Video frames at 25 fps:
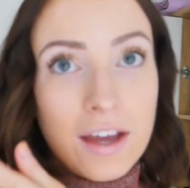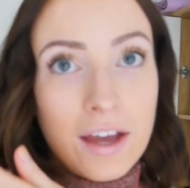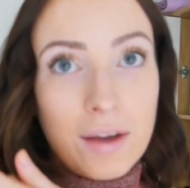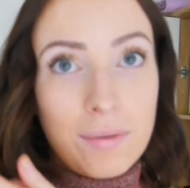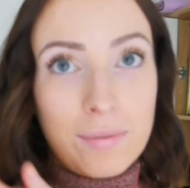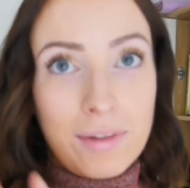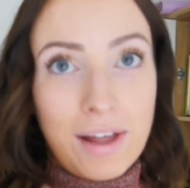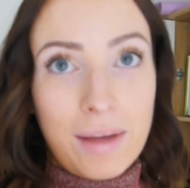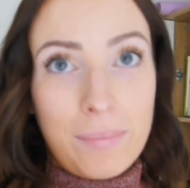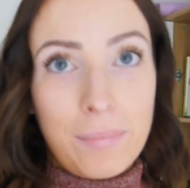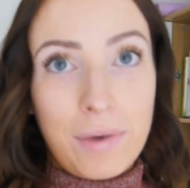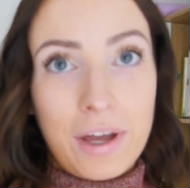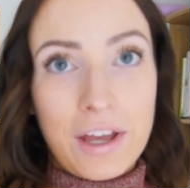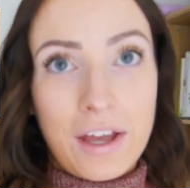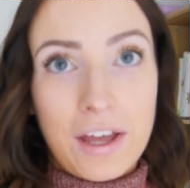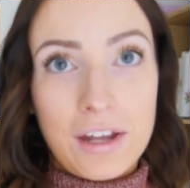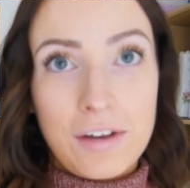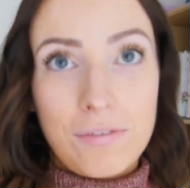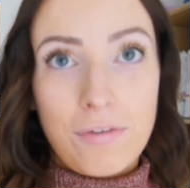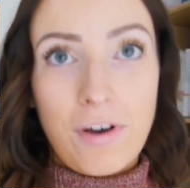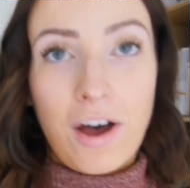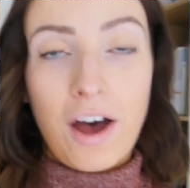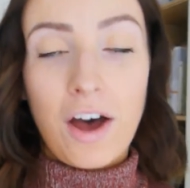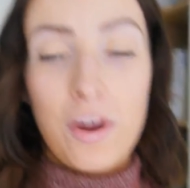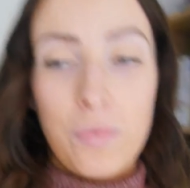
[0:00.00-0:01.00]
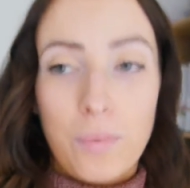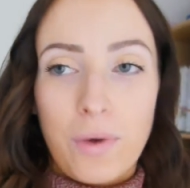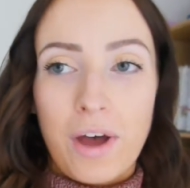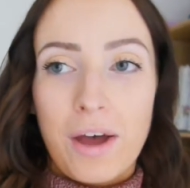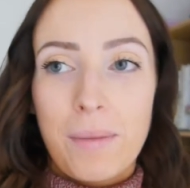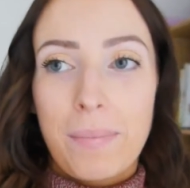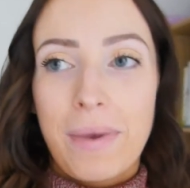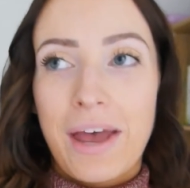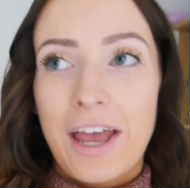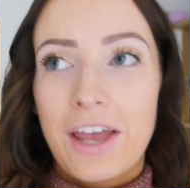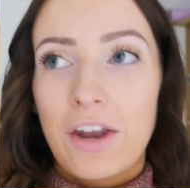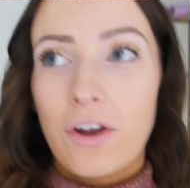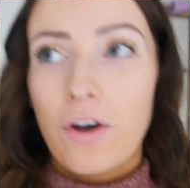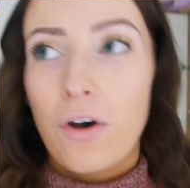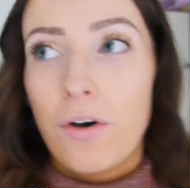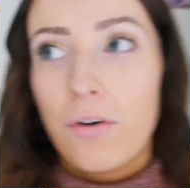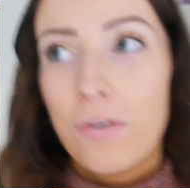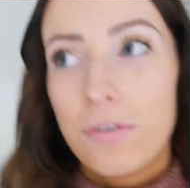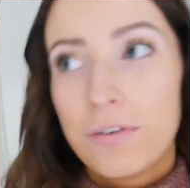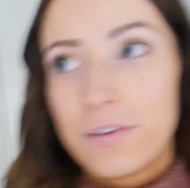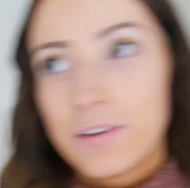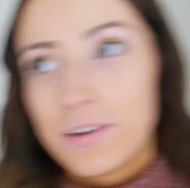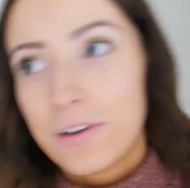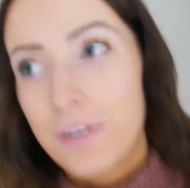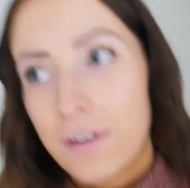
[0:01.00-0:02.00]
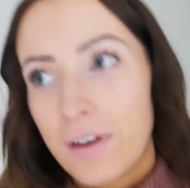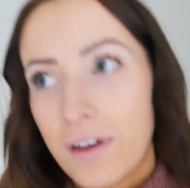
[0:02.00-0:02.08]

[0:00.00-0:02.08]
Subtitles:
I'm glad my kind of hard work paid off